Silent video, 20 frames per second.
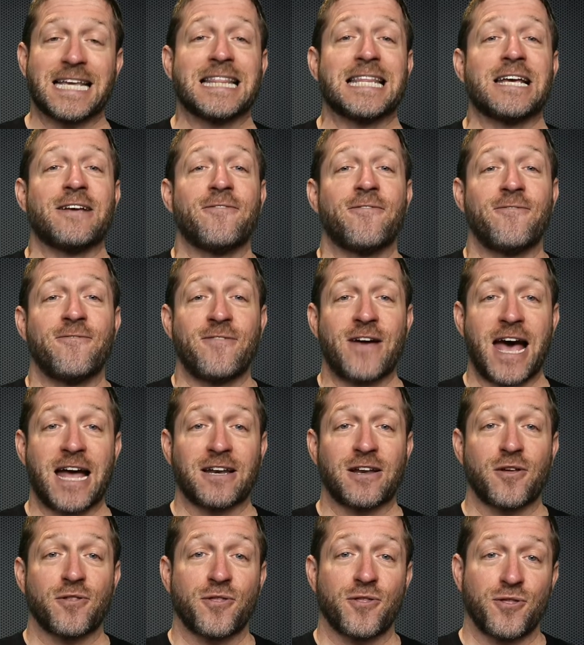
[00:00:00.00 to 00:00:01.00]
in the
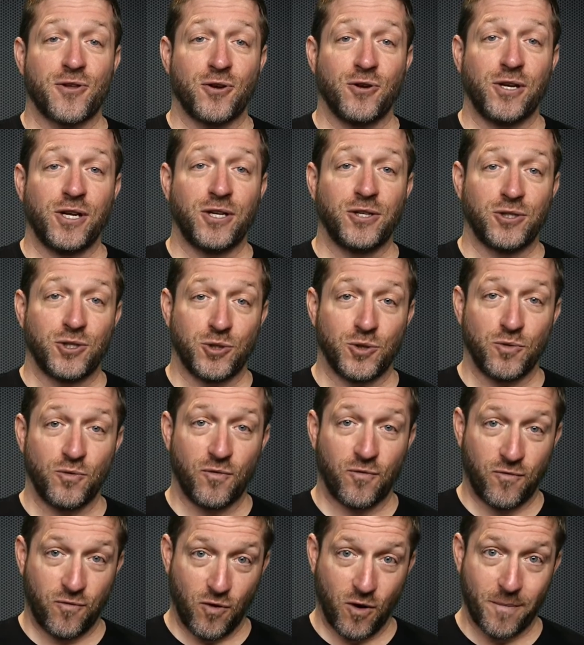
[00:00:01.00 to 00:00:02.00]
FAT32
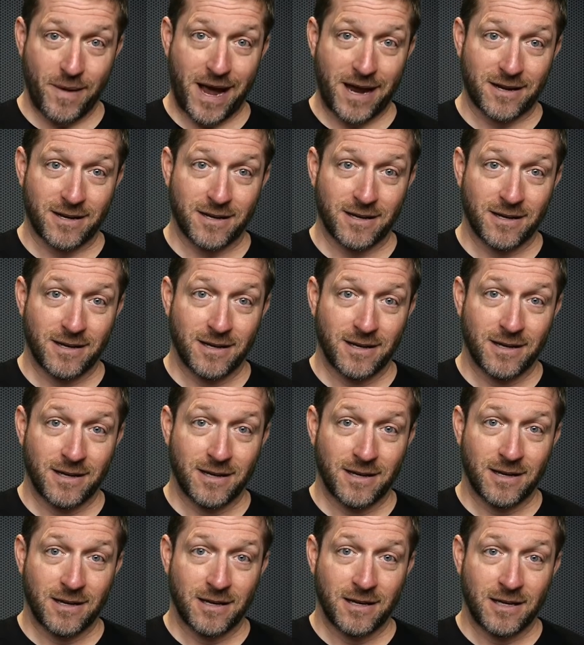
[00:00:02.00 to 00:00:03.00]
format.
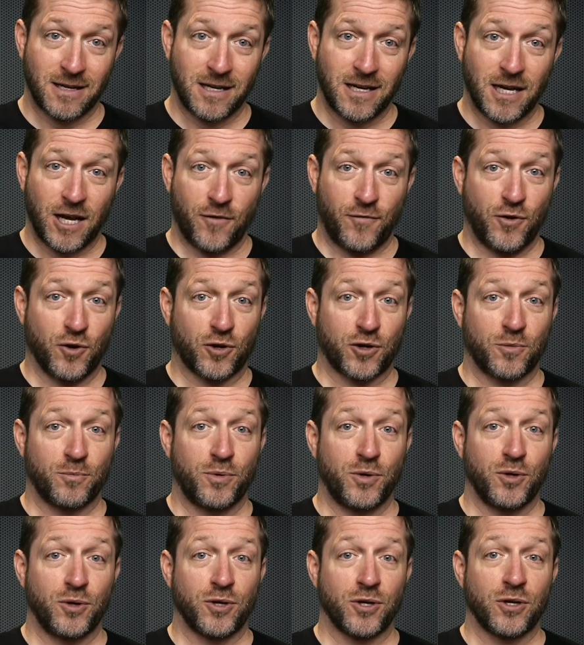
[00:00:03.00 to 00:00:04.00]
If your
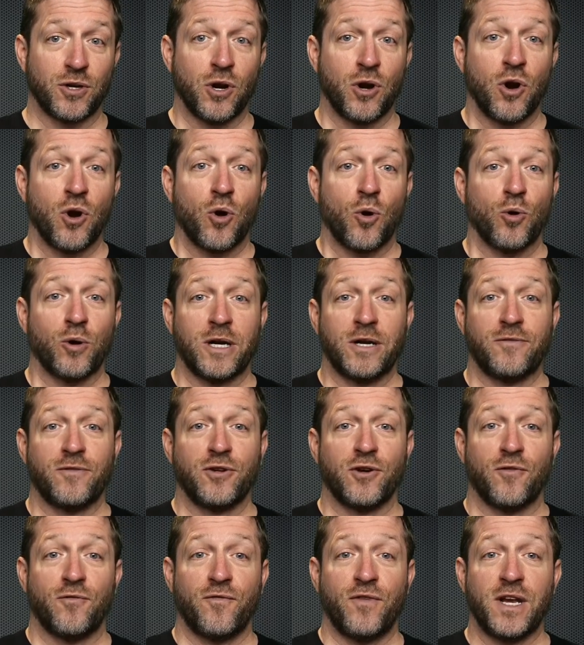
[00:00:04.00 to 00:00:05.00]
computer or
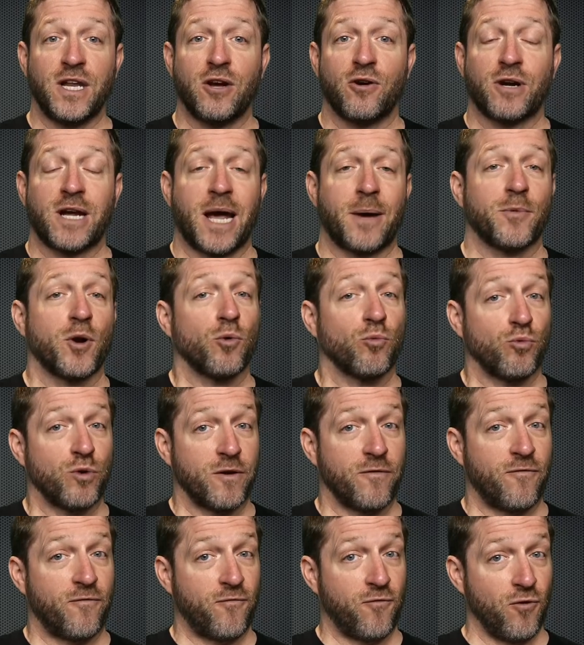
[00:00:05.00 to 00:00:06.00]
even your video camera
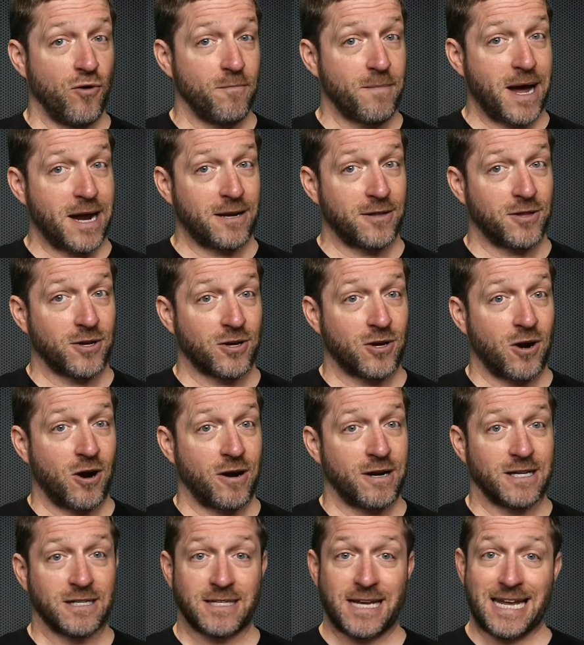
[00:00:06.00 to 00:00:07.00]
reformatted the
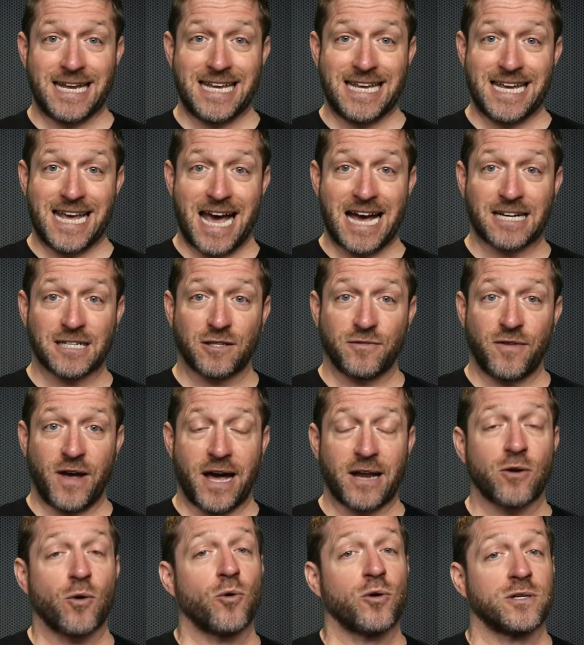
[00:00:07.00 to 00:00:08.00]
card as
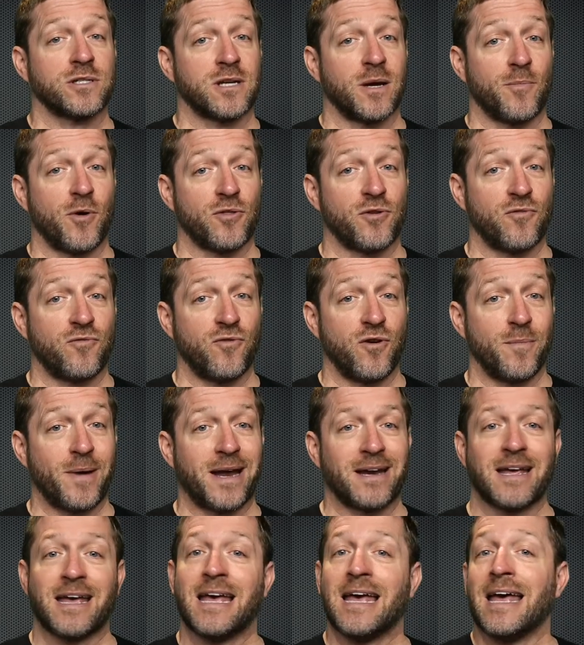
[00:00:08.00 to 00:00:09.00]
EXFAT or some other
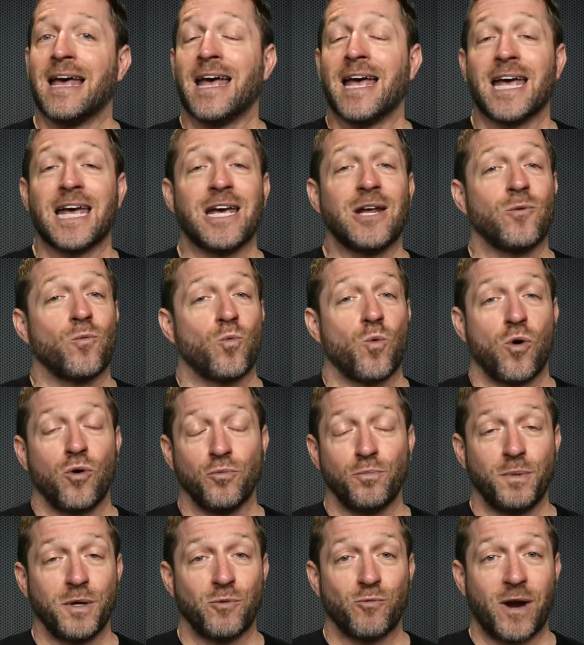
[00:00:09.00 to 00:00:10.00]
format, it
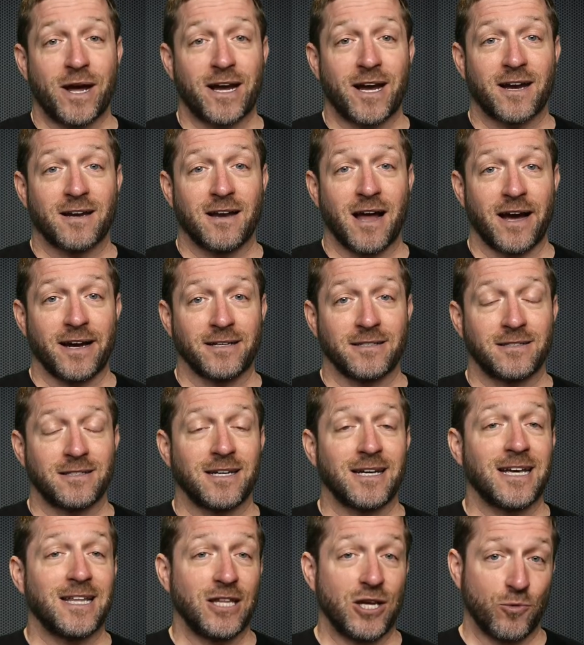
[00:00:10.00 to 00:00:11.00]
won't be
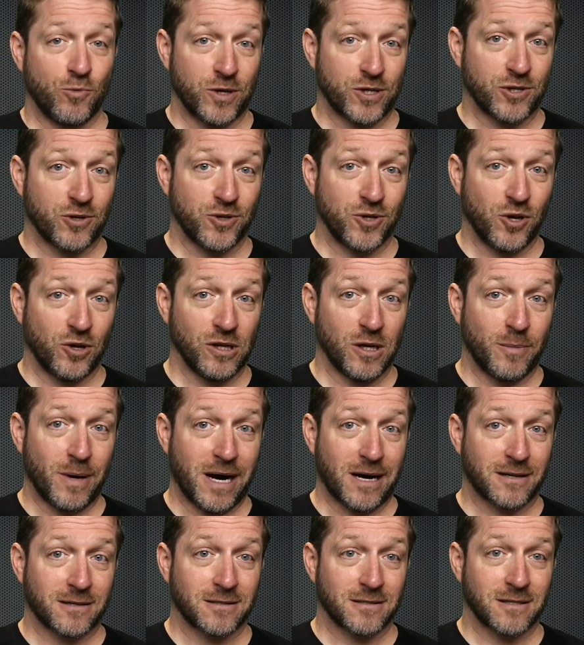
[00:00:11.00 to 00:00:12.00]
recognized in the original
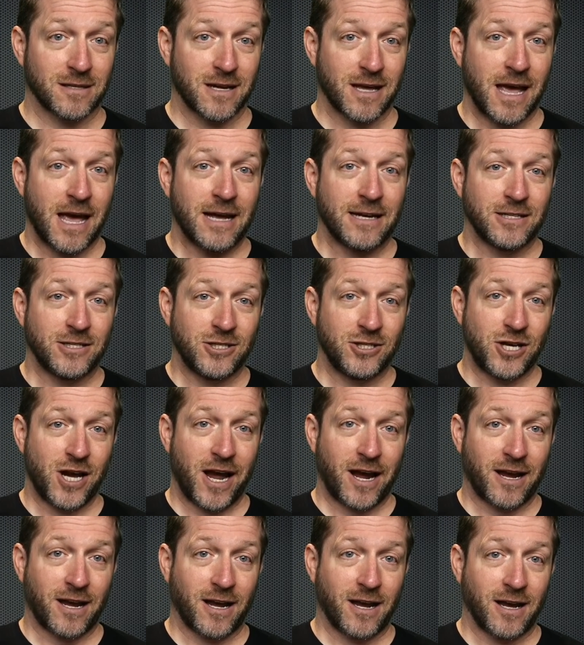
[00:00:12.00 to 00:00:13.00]
YoloBox.
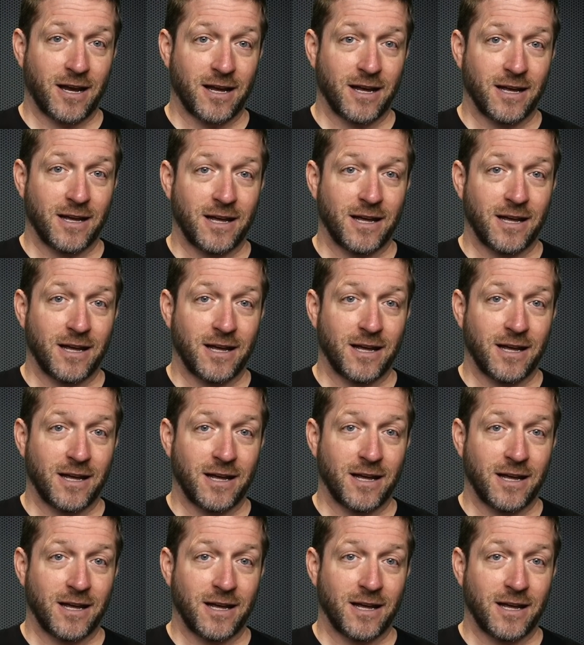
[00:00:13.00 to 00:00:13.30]
Check